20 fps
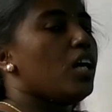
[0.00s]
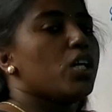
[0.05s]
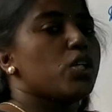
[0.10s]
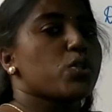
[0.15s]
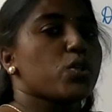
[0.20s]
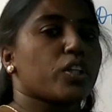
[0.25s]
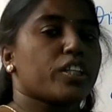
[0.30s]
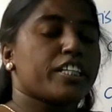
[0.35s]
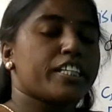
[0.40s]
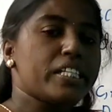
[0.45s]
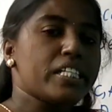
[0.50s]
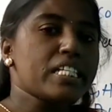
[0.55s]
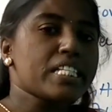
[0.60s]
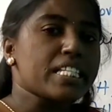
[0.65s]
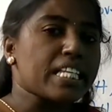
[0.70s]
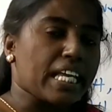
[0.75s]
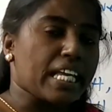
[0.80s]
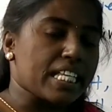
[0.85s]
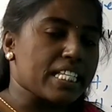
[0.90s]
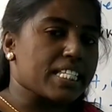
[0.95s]
So
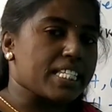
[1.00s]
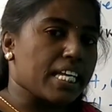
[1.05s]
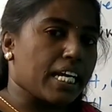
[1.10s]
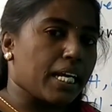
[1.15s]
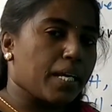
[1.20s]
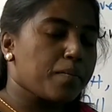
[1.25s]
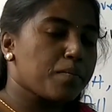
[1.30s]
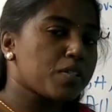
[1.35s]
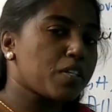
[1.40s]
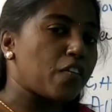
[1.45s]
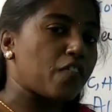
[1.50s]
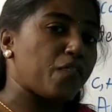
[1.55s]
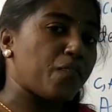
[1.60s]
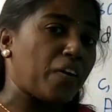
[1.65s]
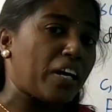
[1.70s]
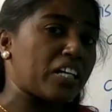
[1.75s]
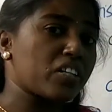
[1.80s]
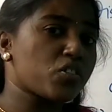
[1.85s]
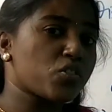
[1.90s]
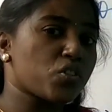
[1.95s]
these enzymes
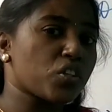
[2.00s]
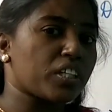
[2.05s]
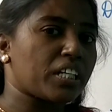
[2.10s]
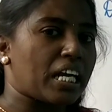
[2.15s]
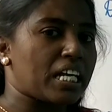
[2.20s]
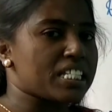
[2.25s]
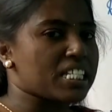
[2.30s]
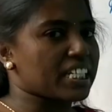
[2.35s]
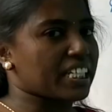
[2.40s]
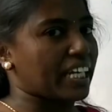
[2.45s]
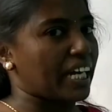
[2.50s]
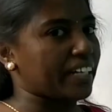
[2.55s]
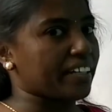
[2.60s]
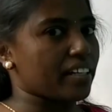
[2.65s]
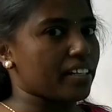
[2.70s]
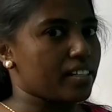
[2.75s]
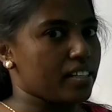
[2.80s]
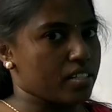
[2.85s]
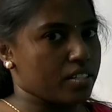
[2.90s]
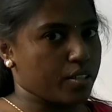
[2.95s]
function as a
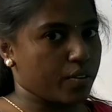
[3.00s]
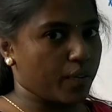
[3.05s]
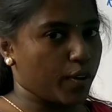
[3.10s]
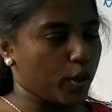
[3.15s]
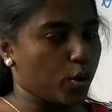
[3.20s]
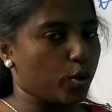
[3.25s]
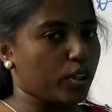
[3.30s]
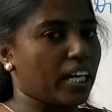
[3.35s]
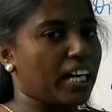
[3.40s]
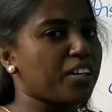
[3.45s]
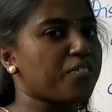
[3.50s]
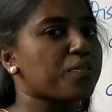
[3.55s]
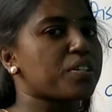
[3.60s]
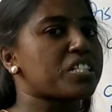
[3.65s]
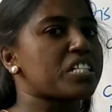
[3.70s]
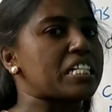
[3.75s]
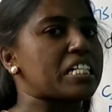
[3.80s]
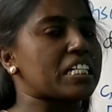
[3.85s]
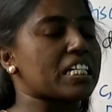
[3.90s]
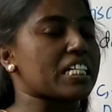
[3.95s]
catalyst. We know that,
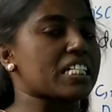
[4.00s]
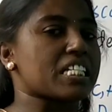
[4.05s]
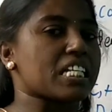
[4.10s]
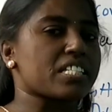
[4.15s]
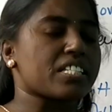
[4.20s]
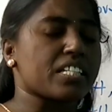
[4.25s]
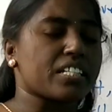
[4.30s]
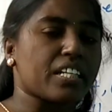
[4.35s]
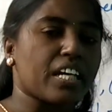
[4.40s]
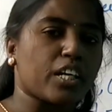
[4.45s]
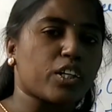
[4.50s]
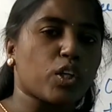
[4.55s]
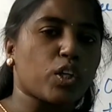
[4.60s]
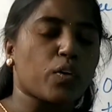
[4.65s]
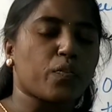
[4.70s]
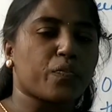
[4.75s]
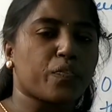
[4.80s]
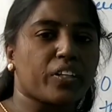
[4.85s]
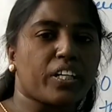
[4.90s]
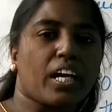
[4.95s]
which increases the rate
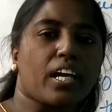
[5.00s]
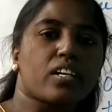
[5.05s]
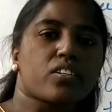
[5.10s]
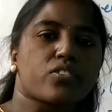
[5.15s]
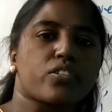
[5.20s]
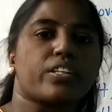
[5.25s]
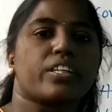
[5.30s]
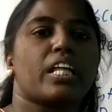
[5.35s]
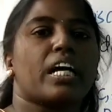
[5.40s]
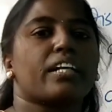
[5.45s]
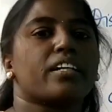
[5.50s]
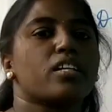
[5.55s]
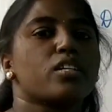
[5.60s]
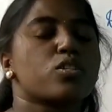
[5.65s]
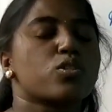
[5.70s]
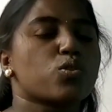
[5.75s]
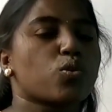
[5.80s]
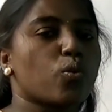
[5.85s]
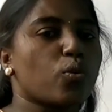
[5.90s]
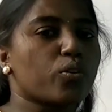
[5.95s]
of reaction. That
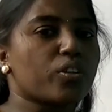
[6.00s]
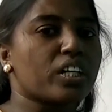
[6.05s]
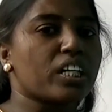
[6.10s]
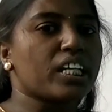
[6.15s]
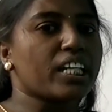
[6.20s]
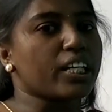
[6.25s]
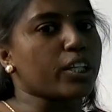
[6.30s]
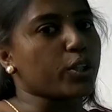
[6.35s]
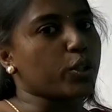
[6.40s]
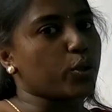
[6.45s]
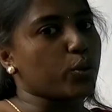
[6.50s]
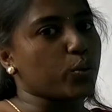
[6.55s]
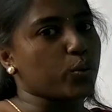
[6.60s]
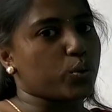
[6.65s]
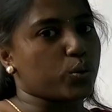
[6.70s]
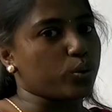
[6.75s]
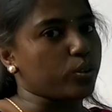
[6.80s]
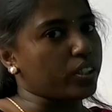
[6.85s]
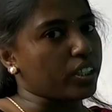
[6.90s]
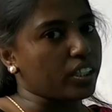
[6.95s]
is totally
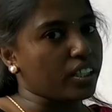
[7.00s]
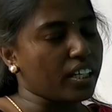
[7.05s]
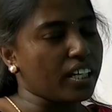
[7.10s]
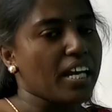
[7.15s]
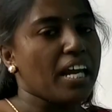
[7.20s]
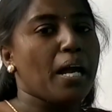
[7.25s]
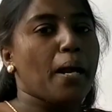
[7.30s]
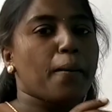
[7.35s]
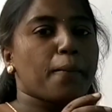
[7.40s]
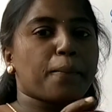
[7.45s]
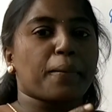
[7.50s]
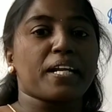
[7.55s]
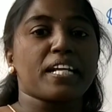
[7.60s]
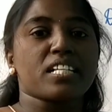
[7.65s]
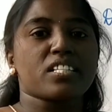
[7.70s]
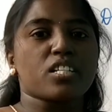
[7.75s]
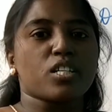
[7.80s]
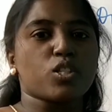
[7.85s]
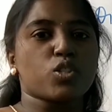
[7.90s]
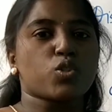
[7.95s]
due to the
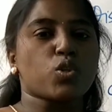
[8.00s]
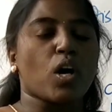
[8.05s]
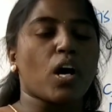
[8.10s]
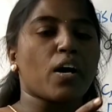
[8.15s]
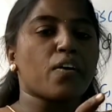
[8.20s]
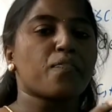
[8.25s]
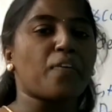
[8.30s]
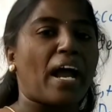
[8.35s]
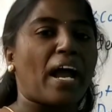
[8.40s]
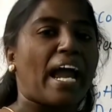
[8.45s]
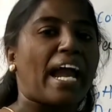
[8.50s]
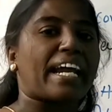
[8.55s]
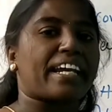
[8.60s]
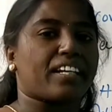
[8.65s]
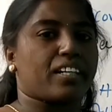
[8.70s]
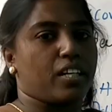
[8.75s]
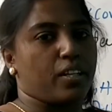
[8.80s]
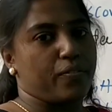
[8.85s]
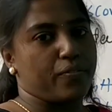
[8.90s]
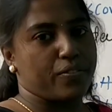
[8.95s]
presence of
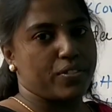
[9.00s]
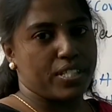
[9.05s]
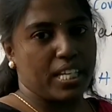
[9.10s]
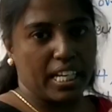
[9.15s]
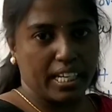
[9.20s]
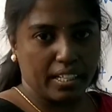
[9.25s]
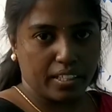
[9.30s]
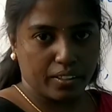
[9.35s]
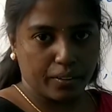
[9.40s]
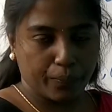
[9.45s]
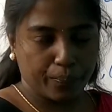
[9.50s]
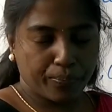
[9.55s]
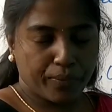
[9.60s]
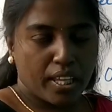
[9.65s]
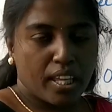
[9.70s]
active site.